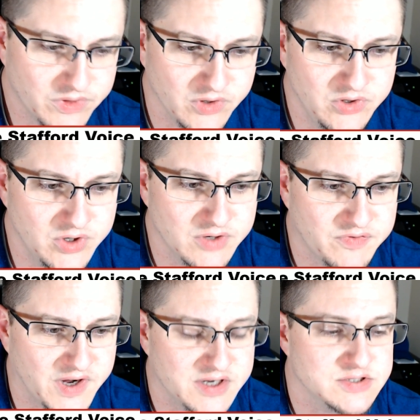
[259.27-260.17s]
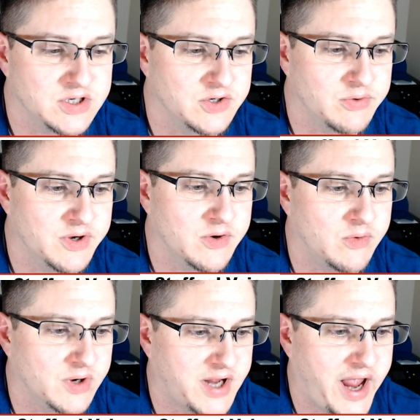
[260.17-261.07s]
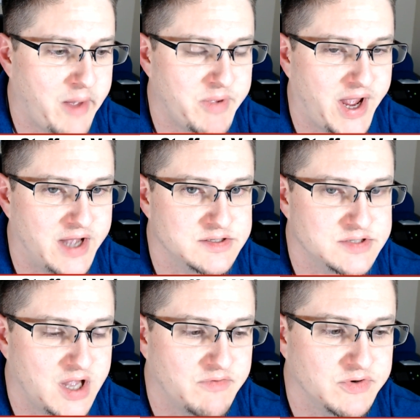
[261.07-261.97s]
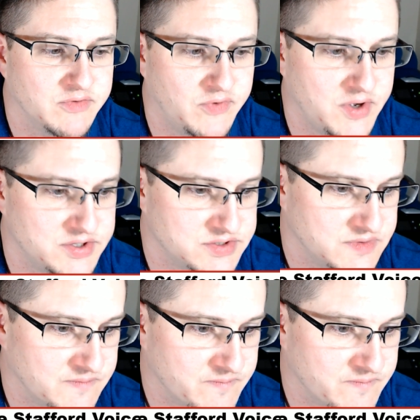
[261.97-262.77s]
you can find us on Twitter or Gab at Stafford Voice,